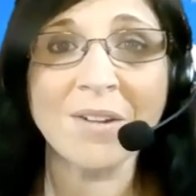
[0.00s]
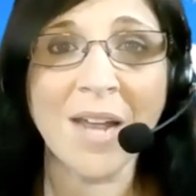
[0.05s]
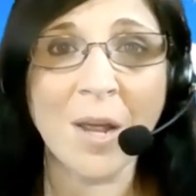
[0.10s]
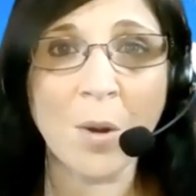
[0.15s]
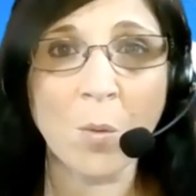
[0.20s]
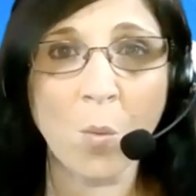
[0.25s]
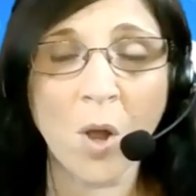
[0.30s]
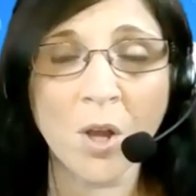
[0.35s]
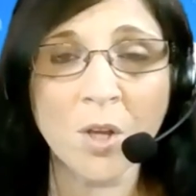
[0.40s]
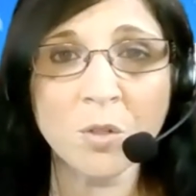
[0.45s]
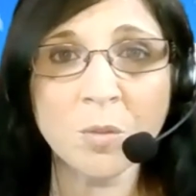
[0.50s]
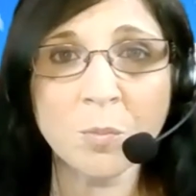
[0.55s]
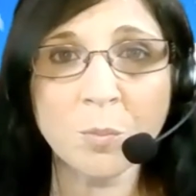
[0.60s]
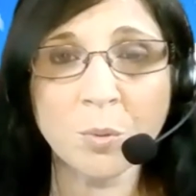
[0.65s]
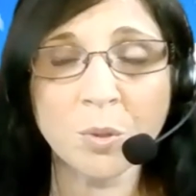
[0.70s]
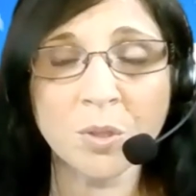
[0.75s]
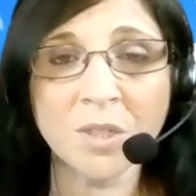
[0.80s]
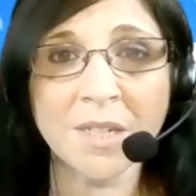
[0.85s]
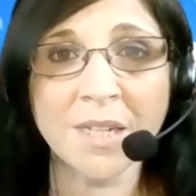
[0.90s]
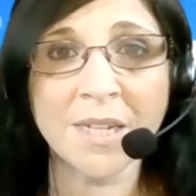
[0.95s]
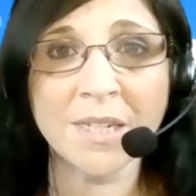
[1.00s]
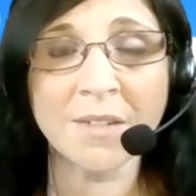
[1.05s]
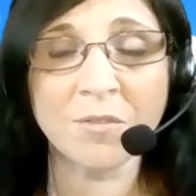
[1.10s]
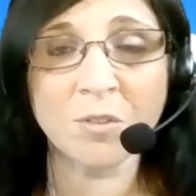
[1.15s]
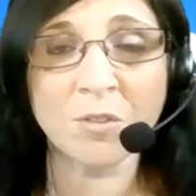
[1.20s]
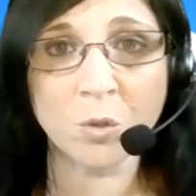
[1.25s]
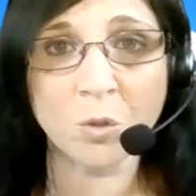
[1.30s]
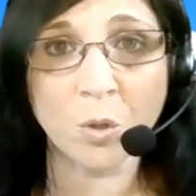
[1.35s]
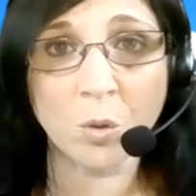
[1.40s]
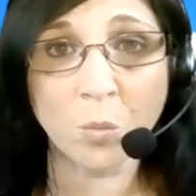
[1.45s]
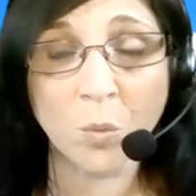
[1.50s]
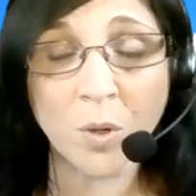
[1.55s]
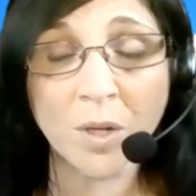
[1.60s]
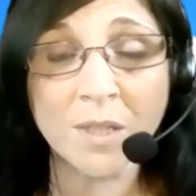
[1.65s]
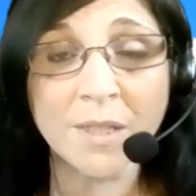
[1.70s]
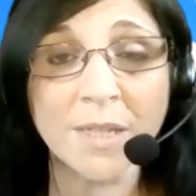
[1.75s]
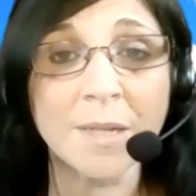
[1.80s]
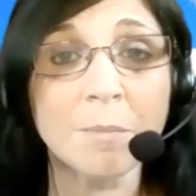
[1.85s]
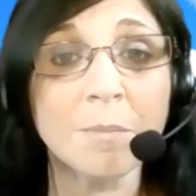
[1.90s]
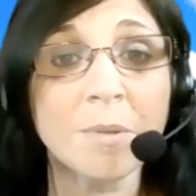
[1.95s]
I want you to put it in if you are
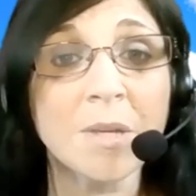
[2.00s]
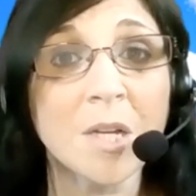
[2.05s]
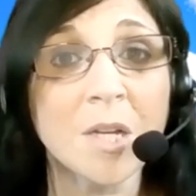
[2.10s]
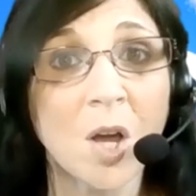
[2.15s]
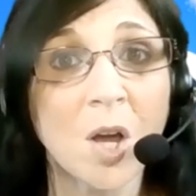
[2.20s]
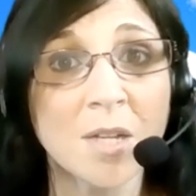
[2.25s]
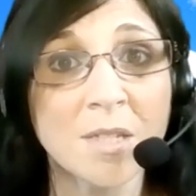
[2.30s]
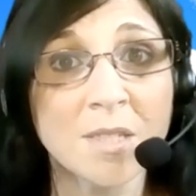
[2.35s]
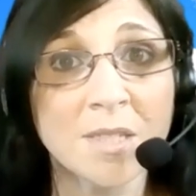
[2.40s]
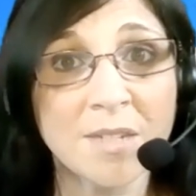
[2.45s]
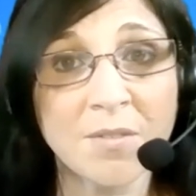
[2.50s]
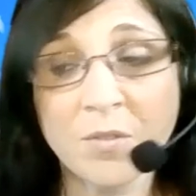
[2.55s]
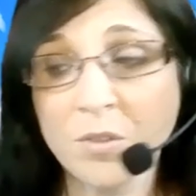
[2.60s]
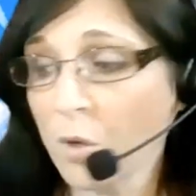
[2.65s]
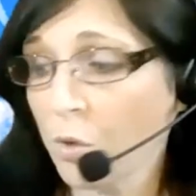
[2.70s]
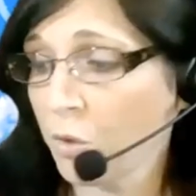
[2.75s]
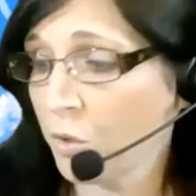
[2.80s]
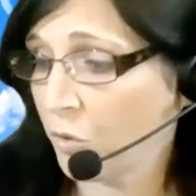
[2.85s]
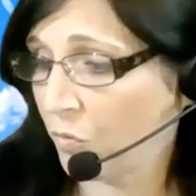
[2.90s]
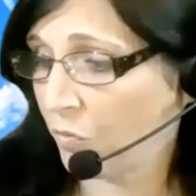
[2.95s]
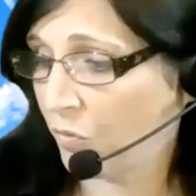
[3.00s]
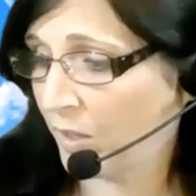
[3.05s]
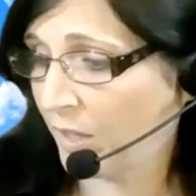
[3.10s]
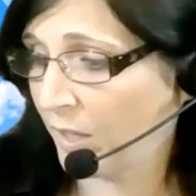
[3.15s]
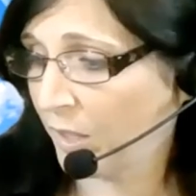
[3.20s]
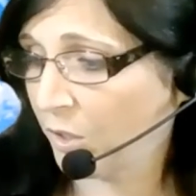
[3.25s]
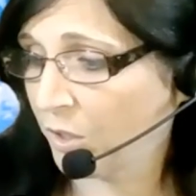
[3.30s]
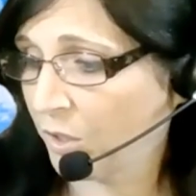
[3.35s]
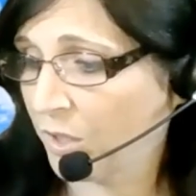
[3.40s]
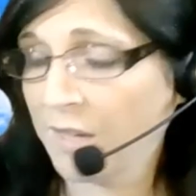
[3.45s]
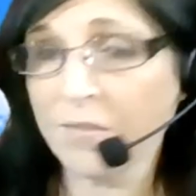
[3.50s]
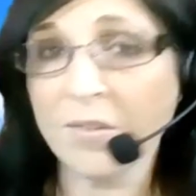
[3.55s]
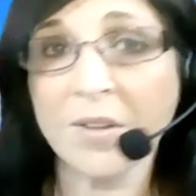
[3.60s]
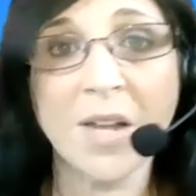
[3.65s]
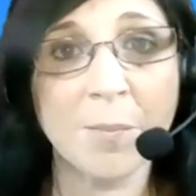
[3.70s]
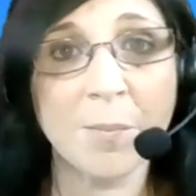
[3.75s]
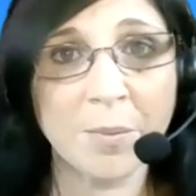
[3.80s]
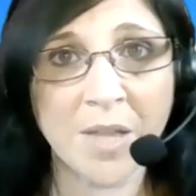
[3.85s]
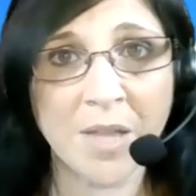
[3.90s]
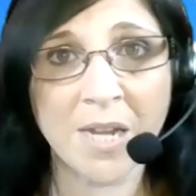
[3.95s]
willing, because even though you feel like you're giving
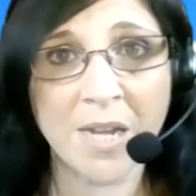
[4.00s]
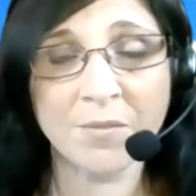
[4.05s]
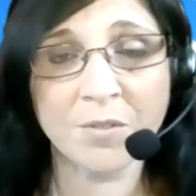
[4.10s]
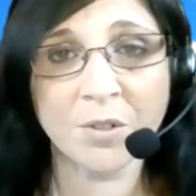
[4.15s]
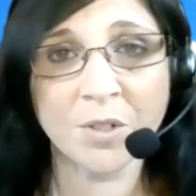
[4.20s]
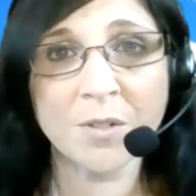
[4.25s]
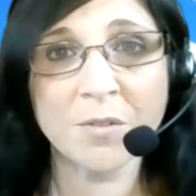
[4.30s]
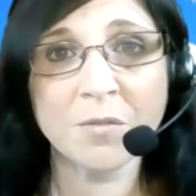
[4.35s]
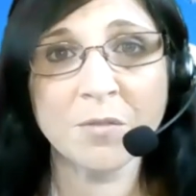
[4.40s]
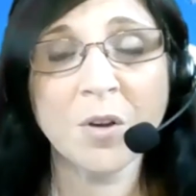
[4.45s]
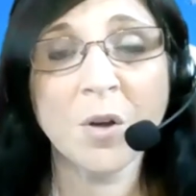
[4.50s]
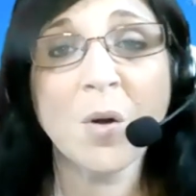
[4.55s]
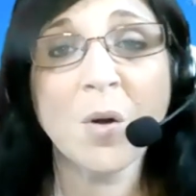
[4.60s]
up a lot of your info,